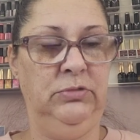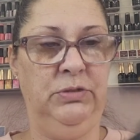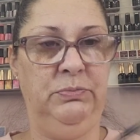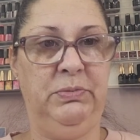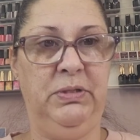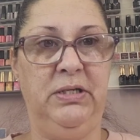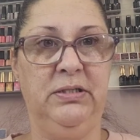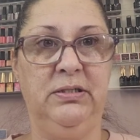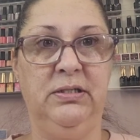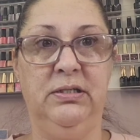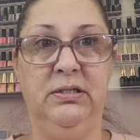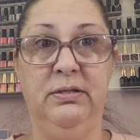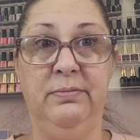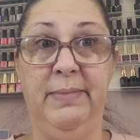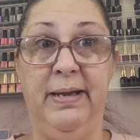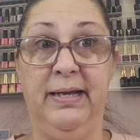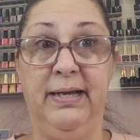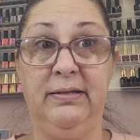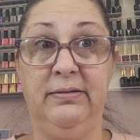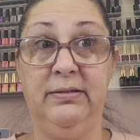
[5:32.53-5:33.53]
plugs into the
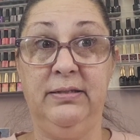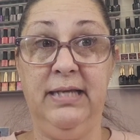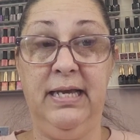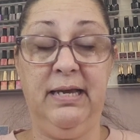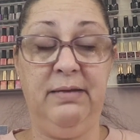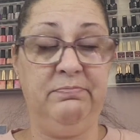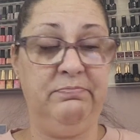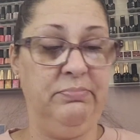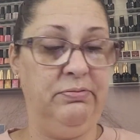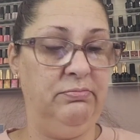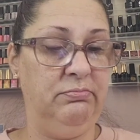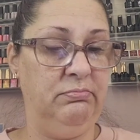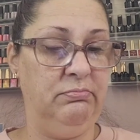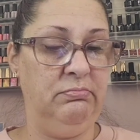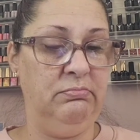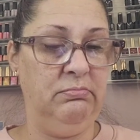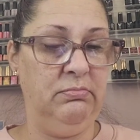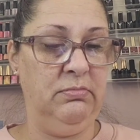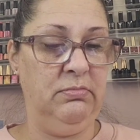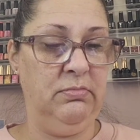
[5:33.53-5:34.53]
back of the lamp.
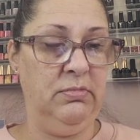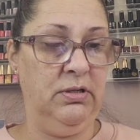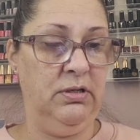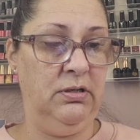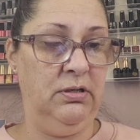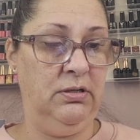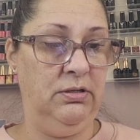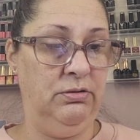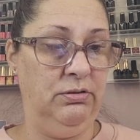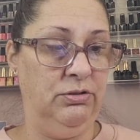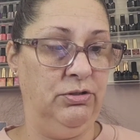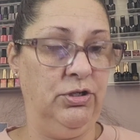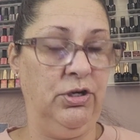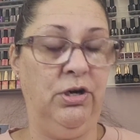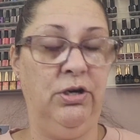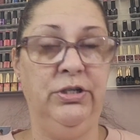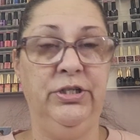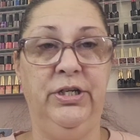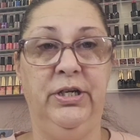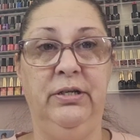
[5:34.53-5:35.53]
You can
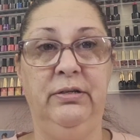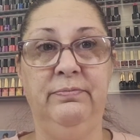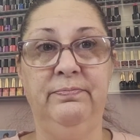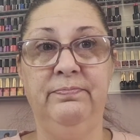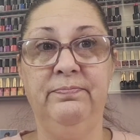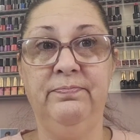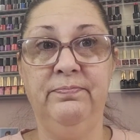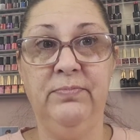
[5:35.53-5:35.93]
charge it,